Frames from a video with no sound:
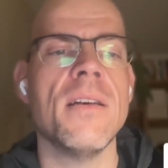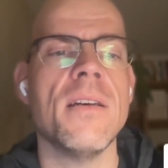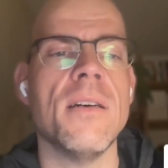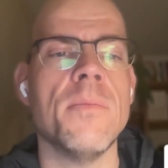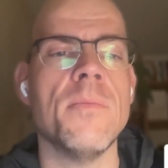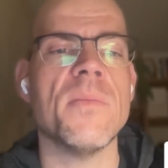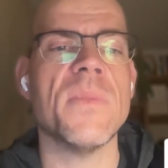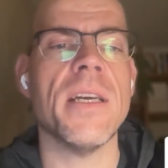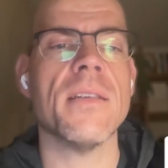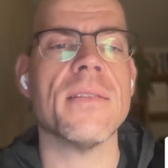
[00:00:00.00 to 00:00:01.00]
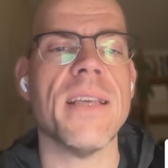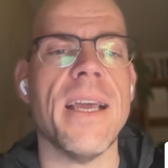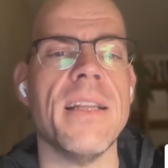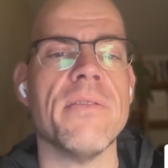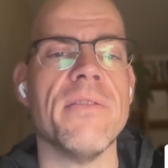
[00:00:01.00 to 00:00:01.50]
they are
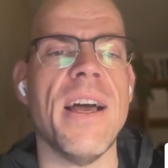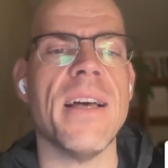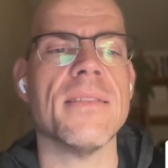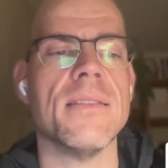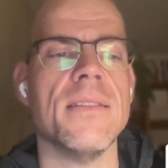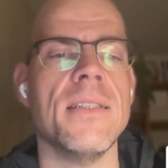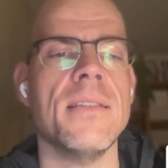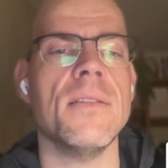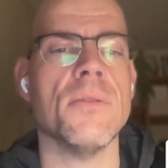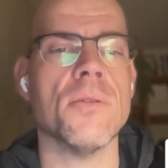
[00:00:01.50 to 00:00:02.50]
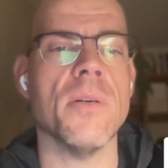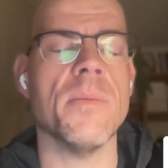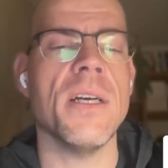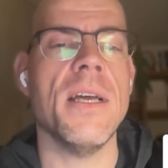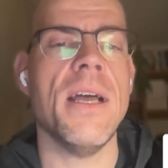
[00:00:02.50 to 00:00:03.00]
scaling fast in
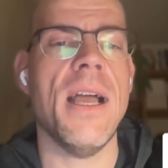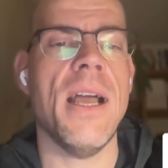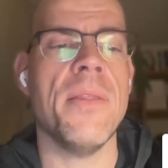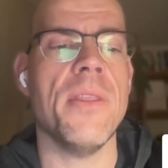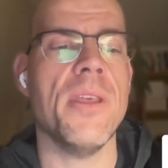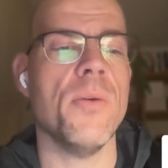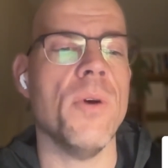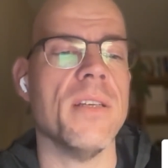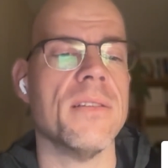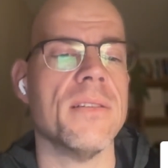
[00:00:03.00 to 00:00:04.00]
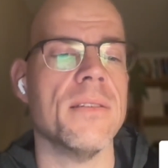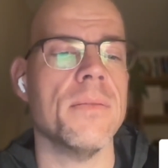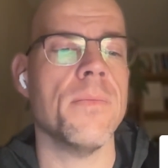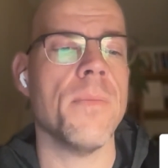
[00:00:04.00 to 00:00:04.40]
Europe and the US.